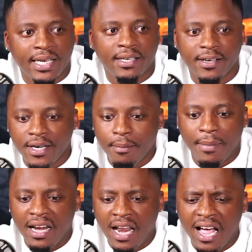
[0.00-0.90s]
Like
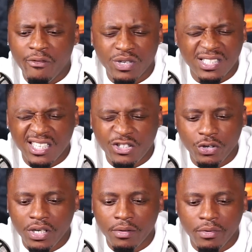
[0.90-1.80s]
my life was
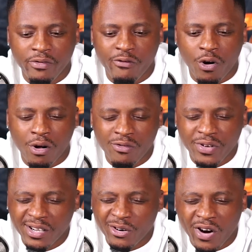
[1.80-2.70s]
literally
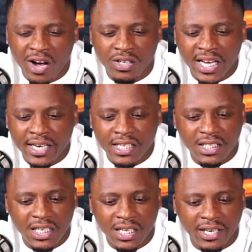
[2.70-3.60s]
evolving around
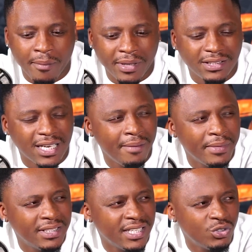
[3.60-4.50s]
editing and how much
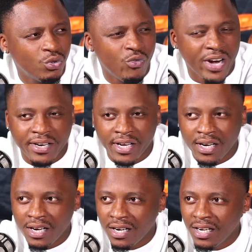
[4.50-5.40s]
time it takes to
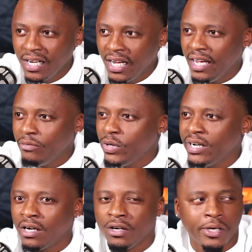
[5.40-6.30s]
render and when
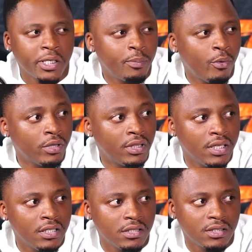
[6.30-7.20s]
I got to export
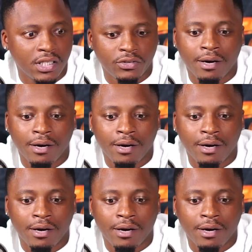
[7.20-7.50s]
this, etc.